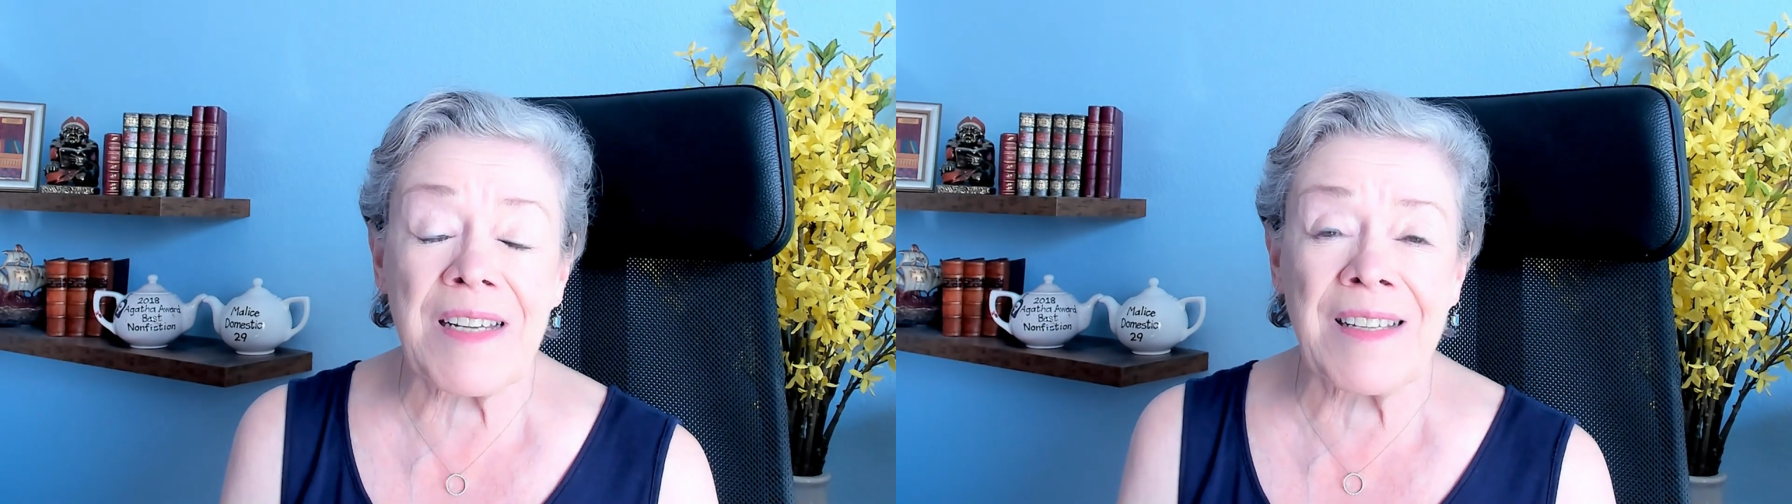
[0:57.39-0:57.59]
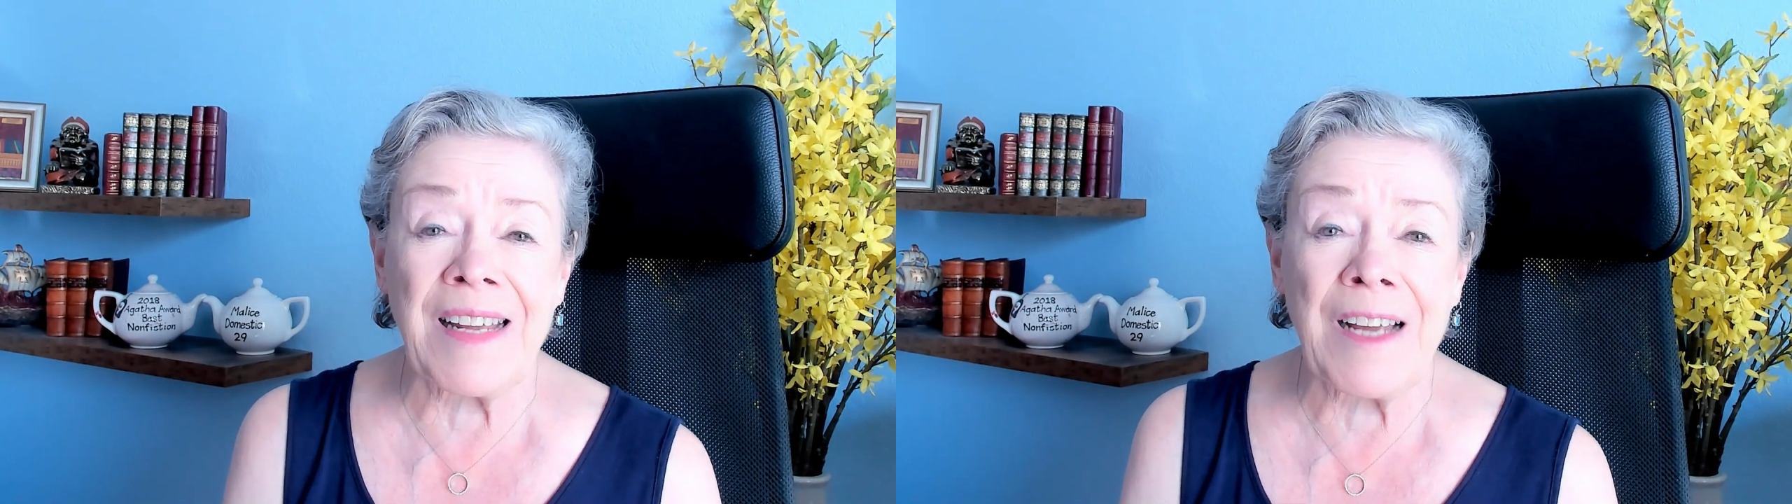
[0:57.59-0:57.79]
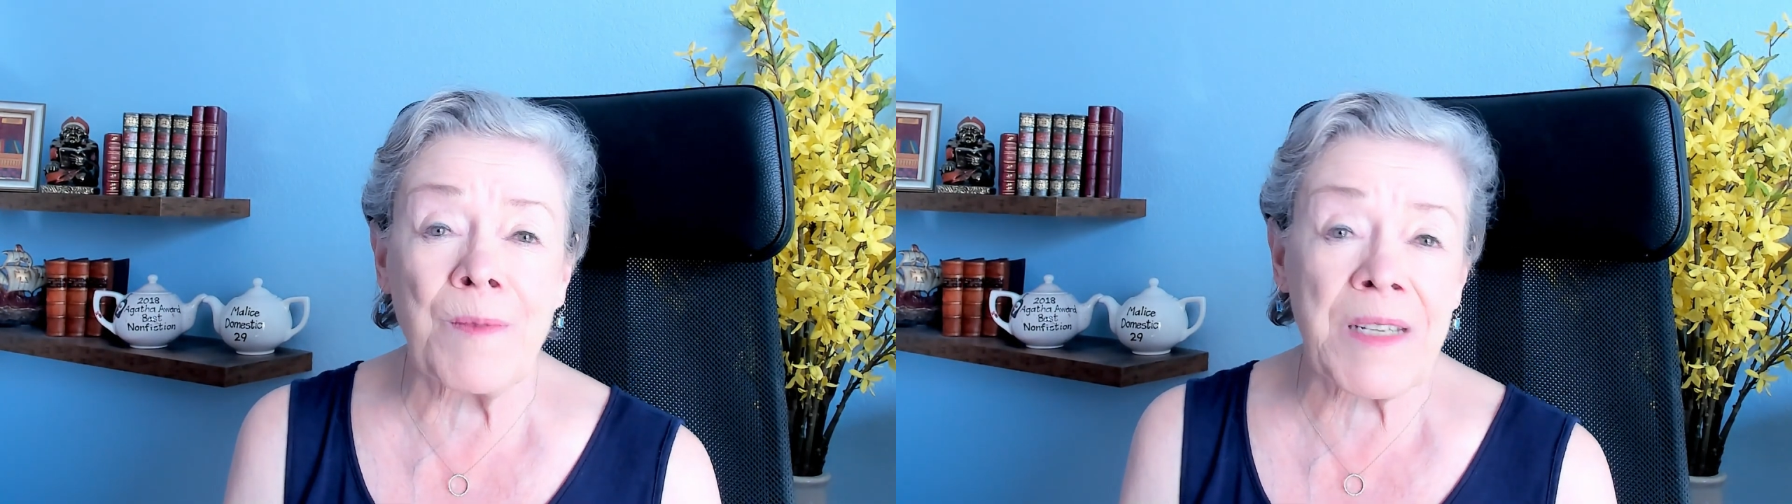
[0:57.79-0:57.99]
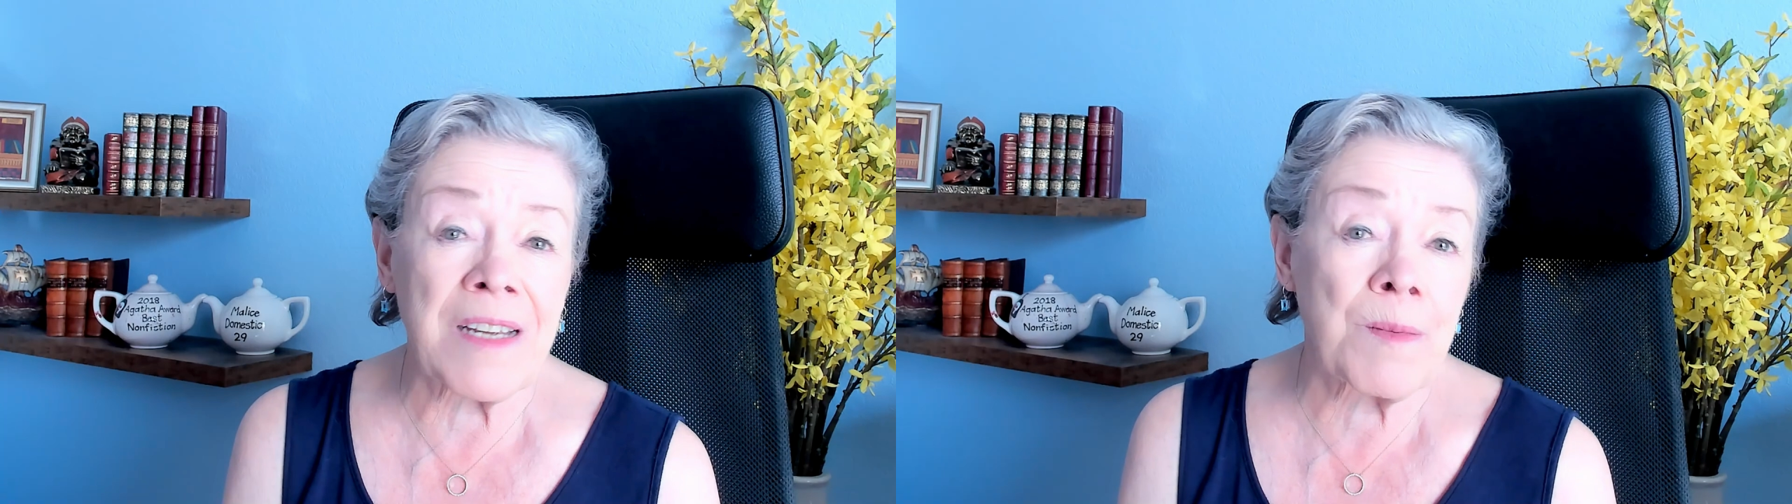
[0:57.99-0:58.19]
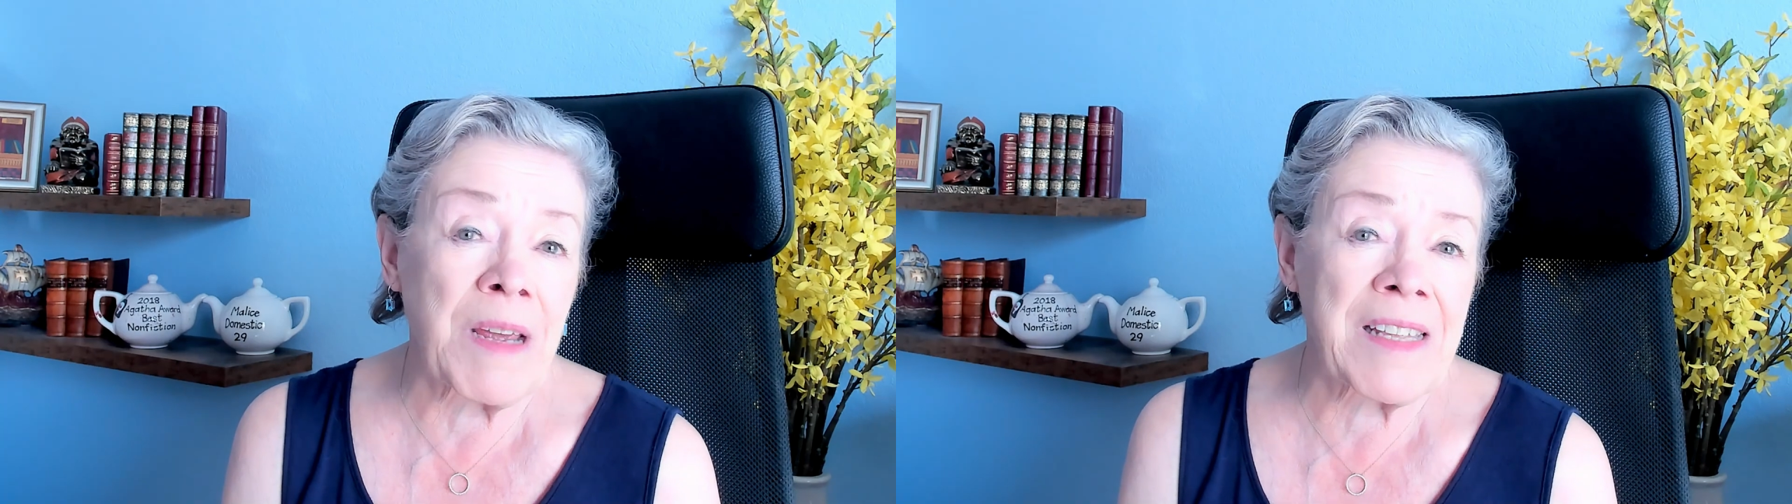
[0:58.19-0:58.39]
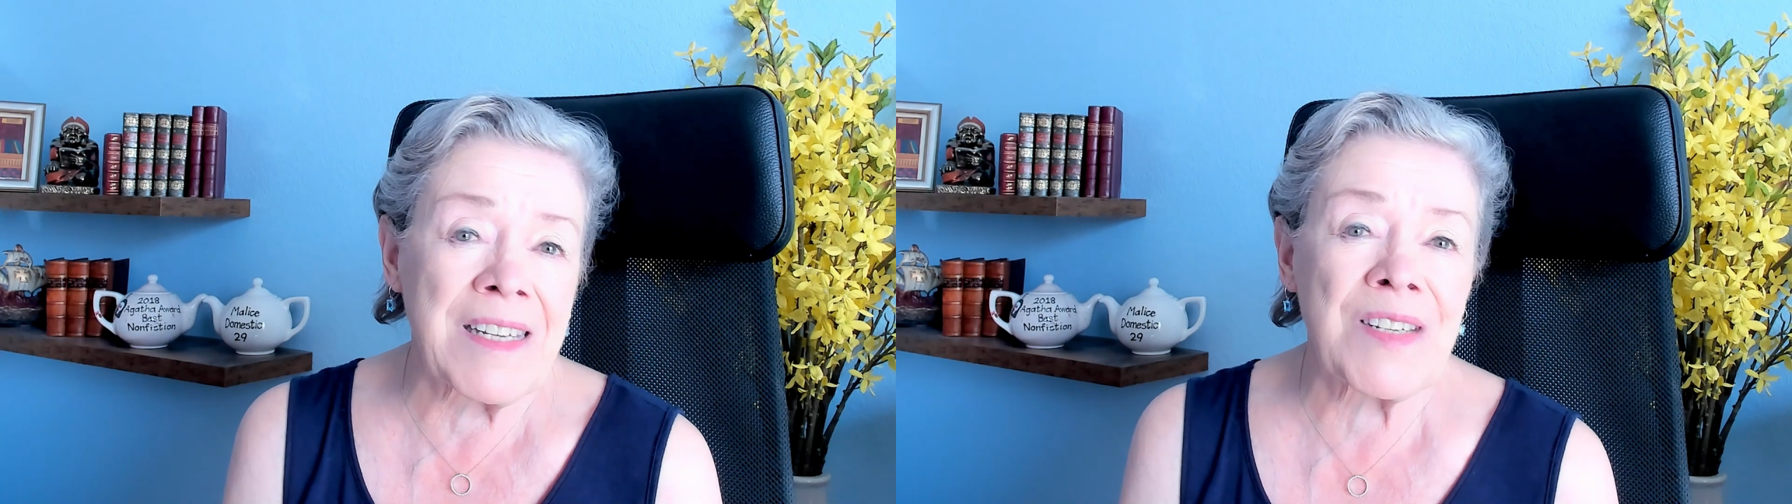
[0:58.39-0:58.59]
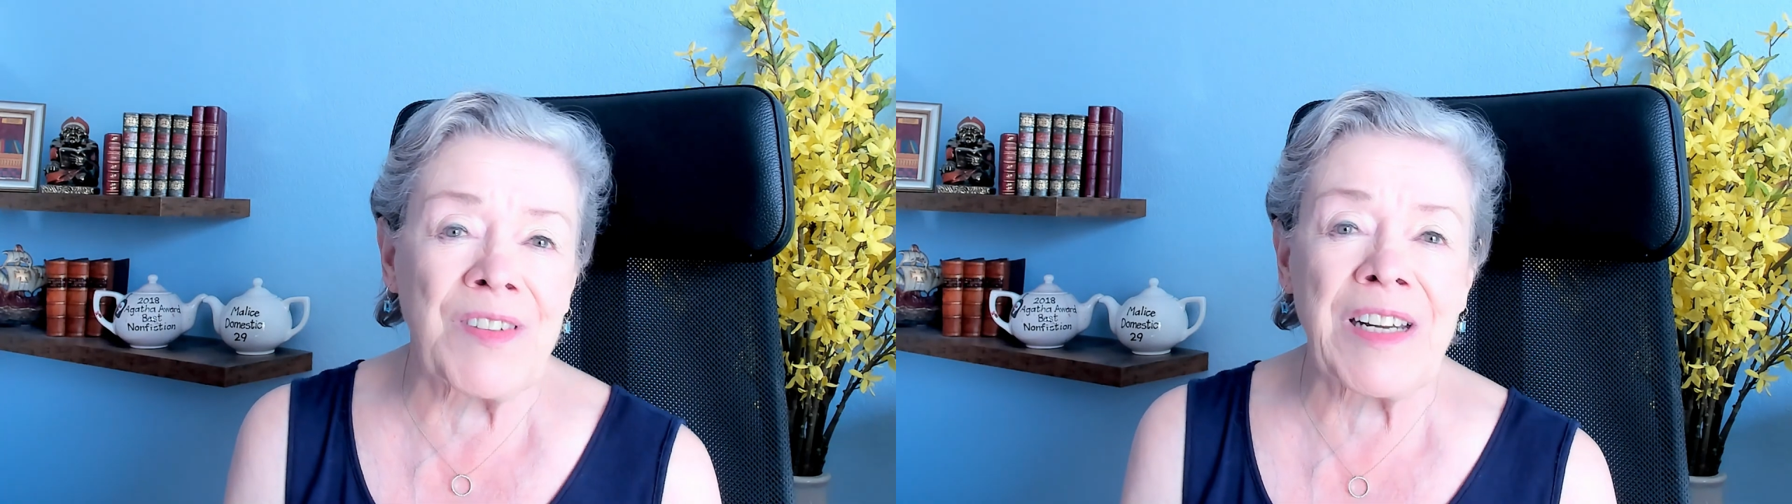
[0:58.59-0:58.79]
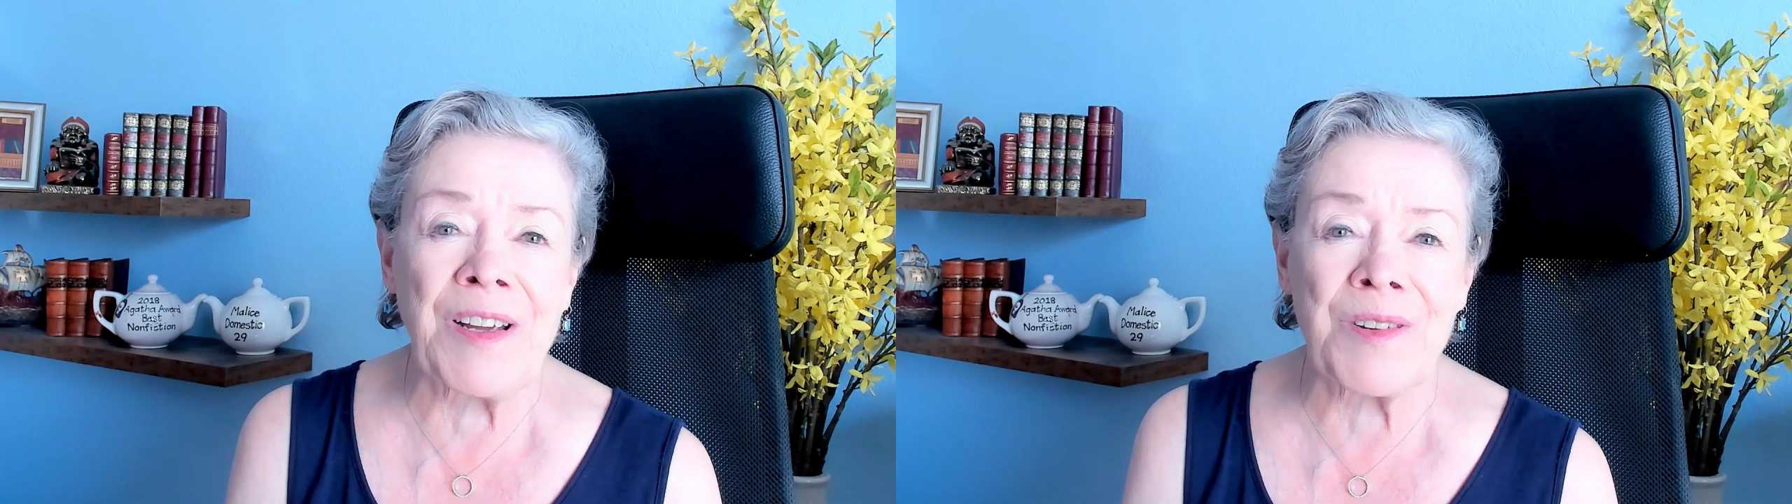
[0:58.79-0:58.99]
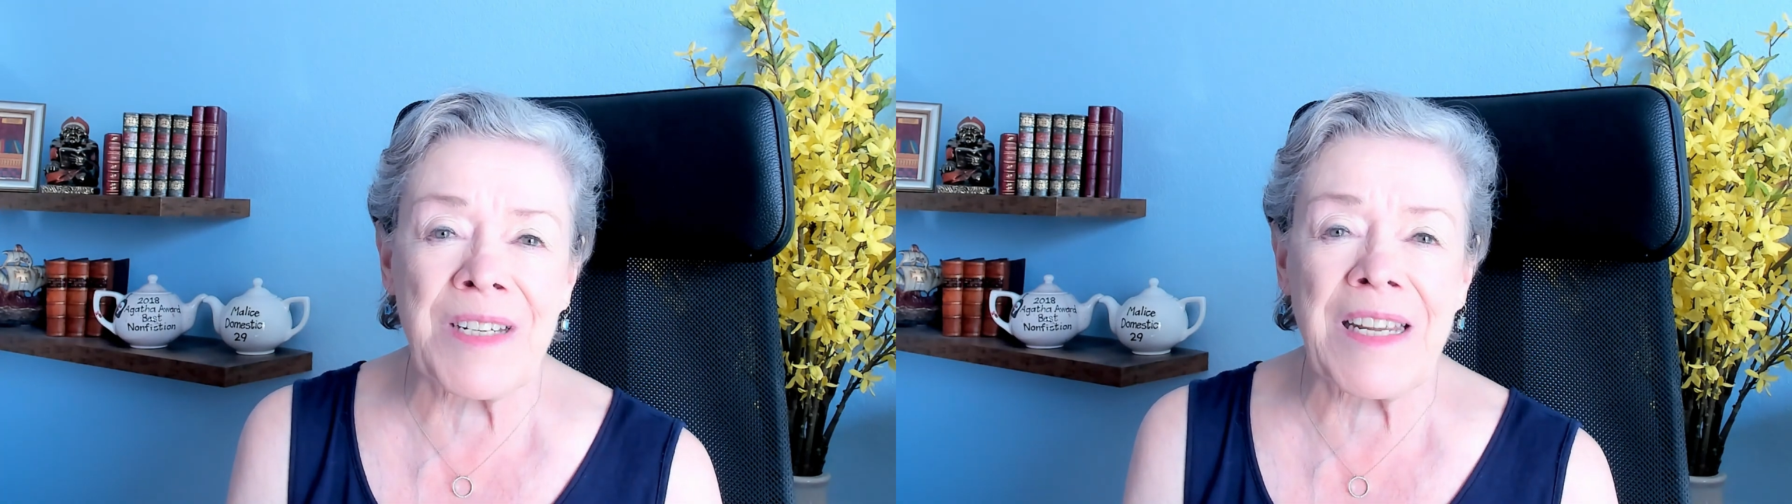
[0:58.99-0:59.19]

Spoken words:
that helps us make these videos